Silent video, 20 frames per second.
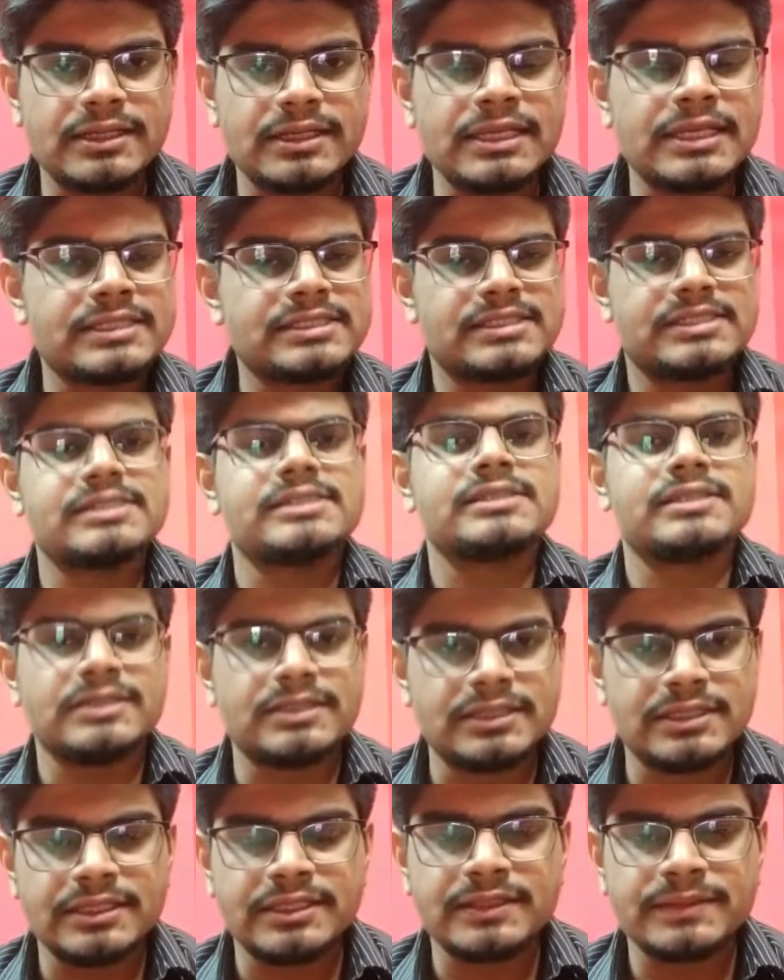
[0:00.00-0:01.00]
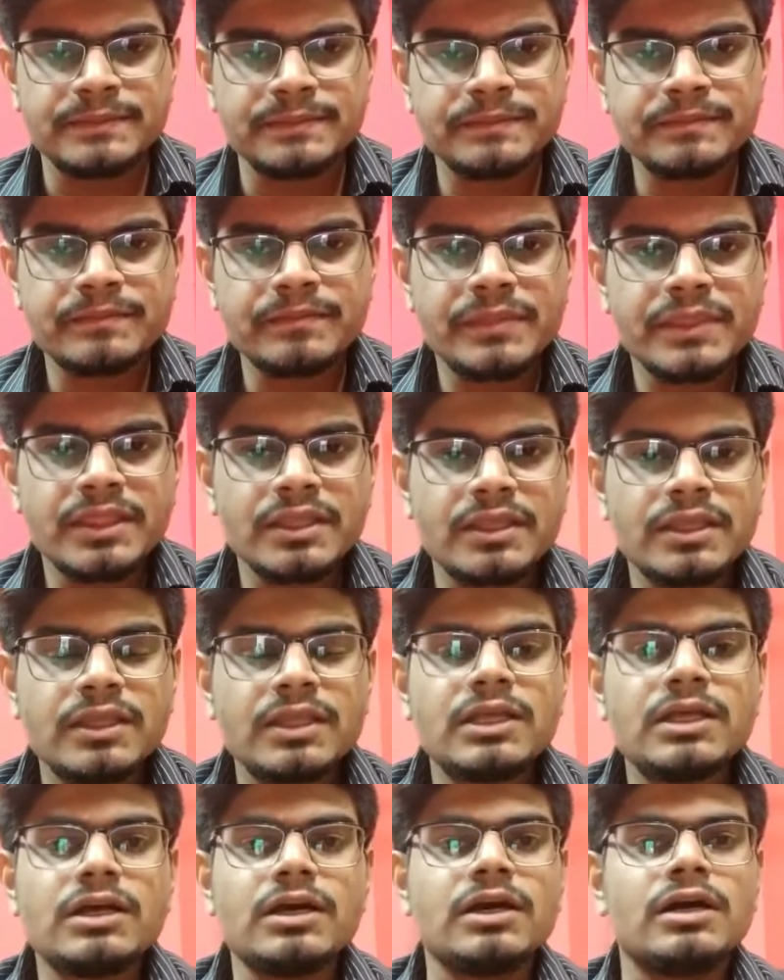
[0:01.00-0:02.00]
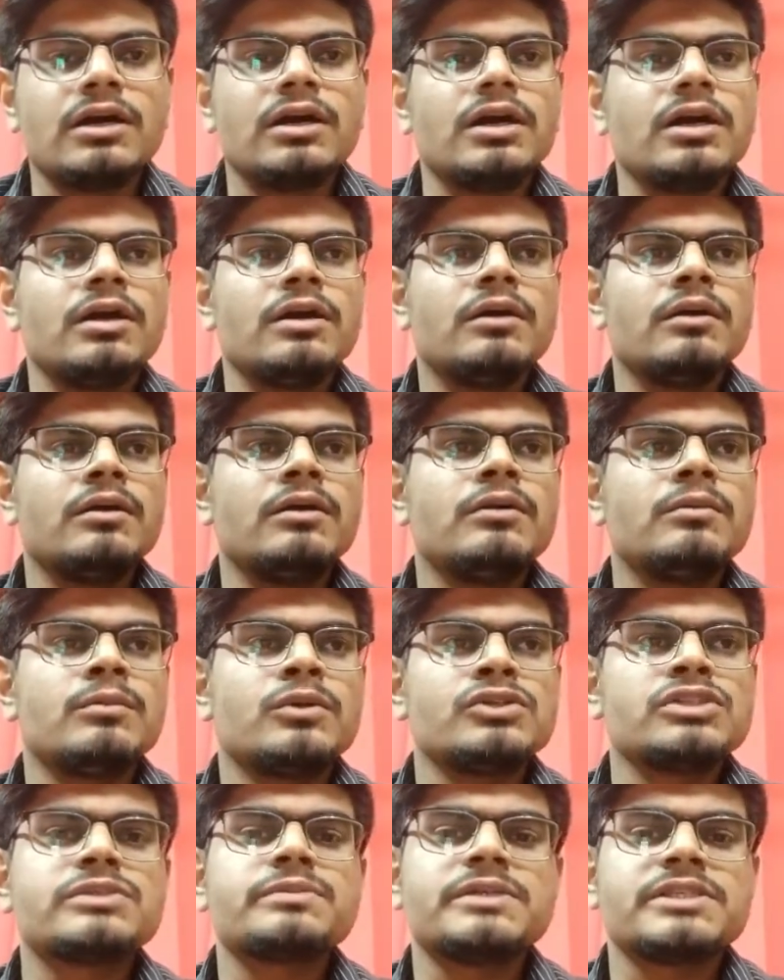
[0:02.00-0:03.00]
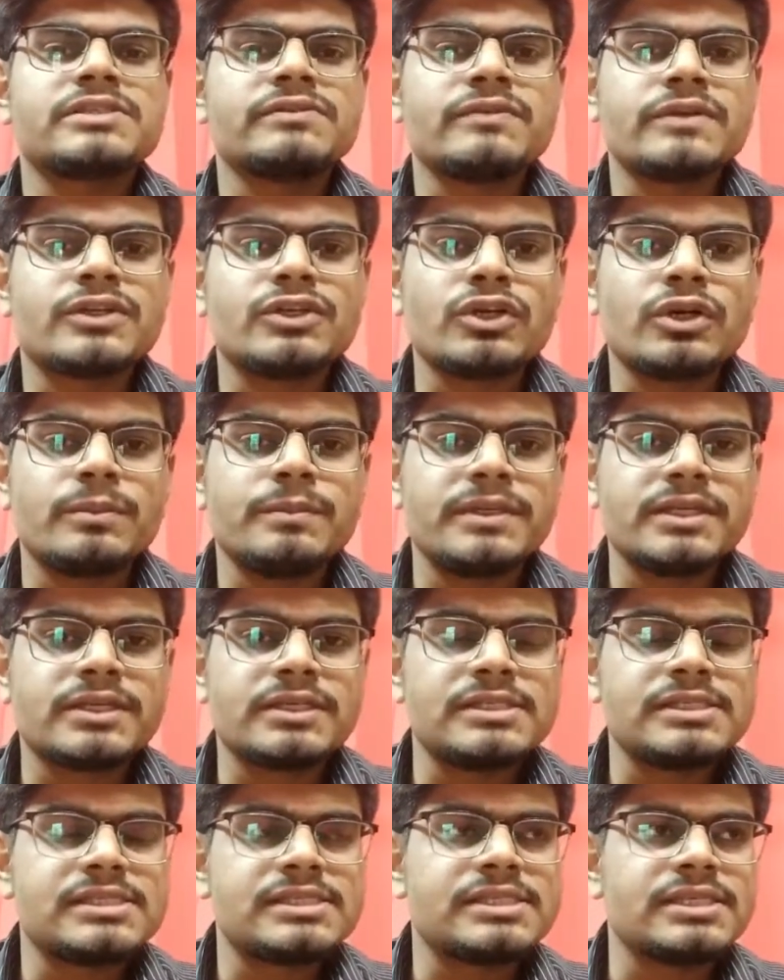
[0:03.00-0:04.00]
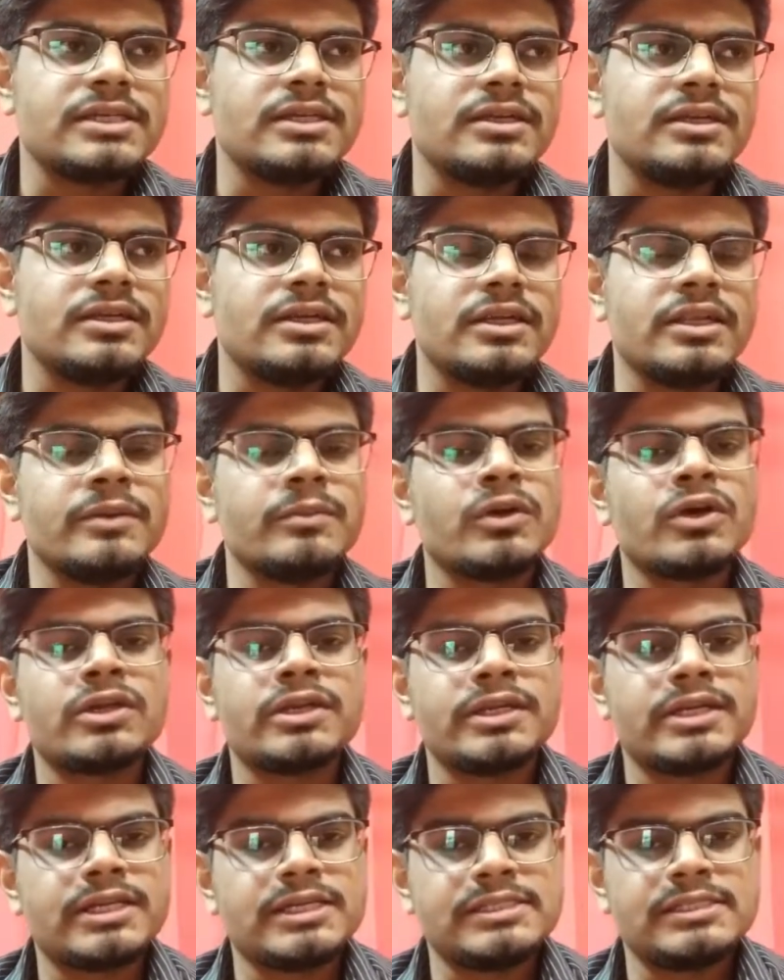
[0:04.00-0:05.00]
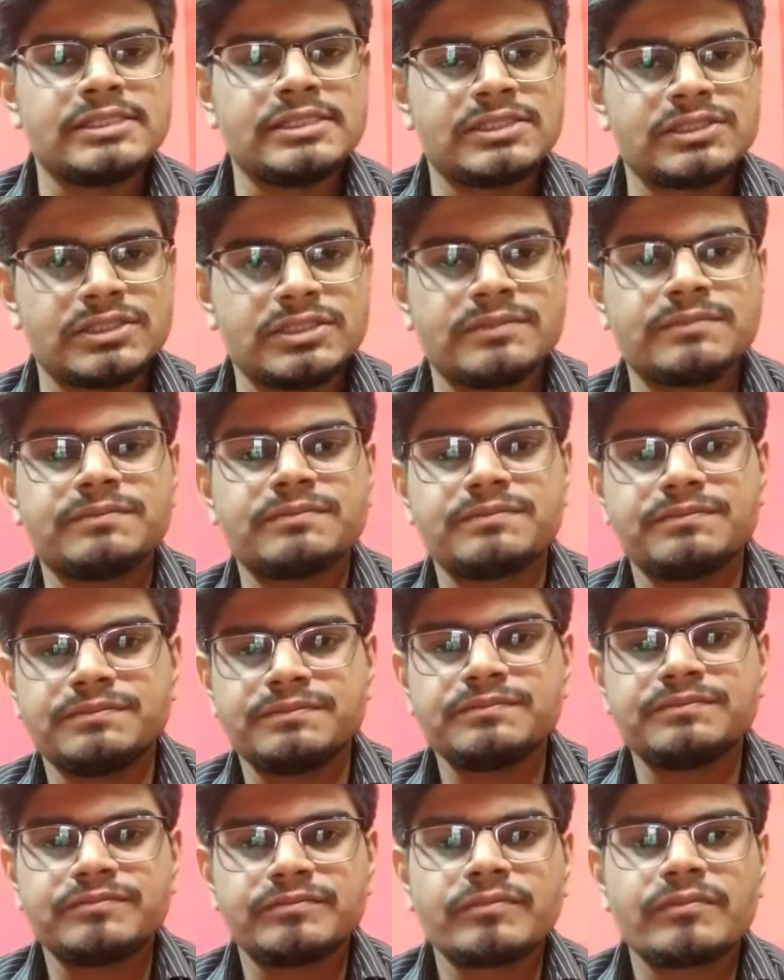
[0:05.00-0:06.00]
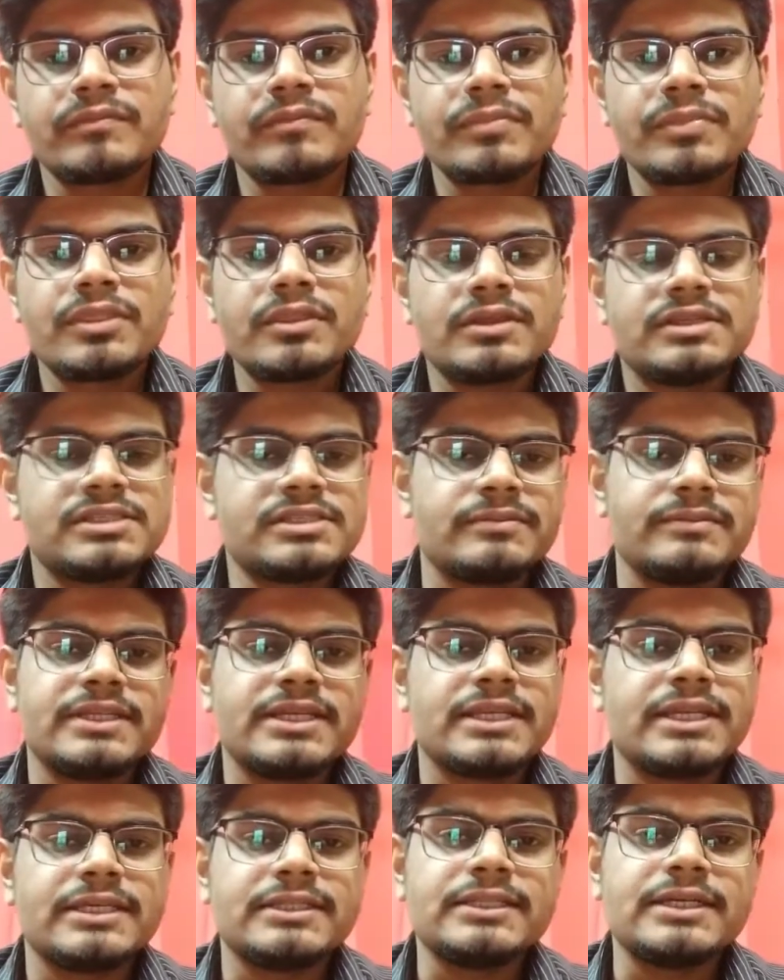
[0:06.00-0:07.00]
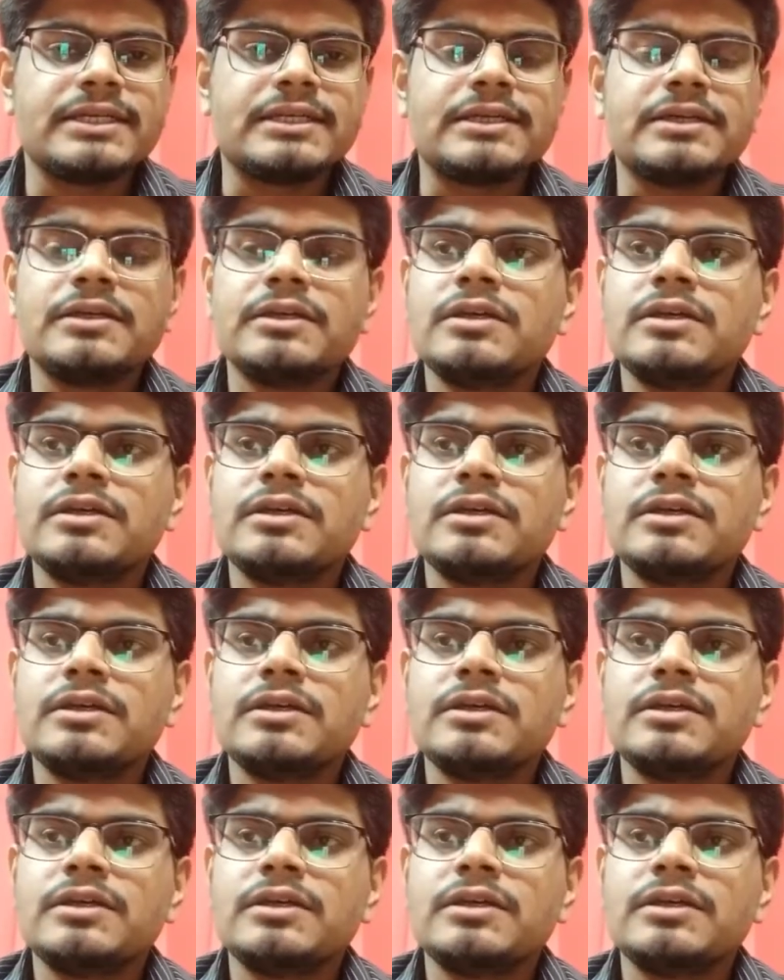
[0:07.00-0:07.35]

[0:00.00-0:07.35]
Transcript: elections in India. More specific topic is say demonetization, something like that.